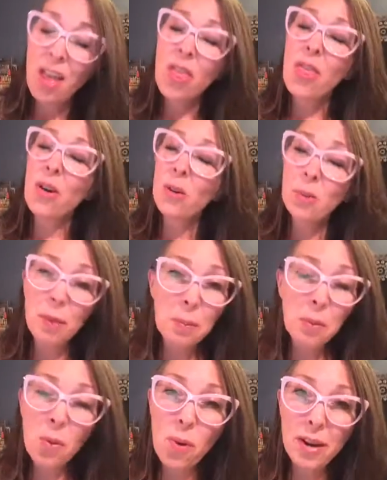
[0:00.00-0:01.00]
those
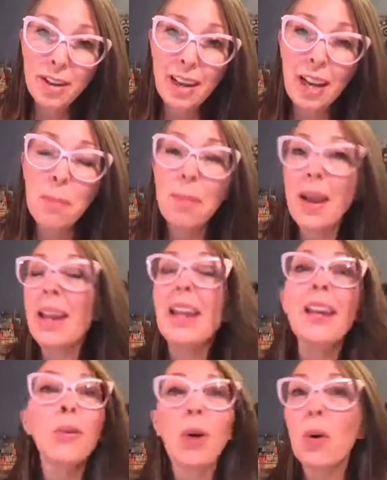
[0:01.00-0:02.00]
people one day
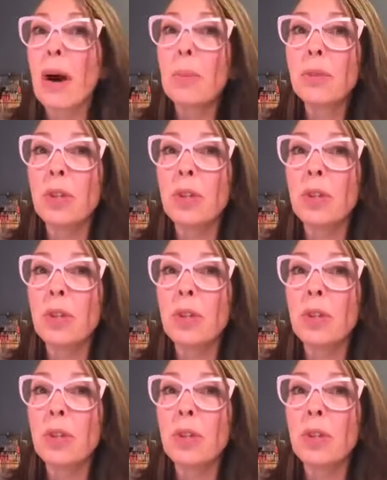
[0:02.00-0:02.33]
may grow up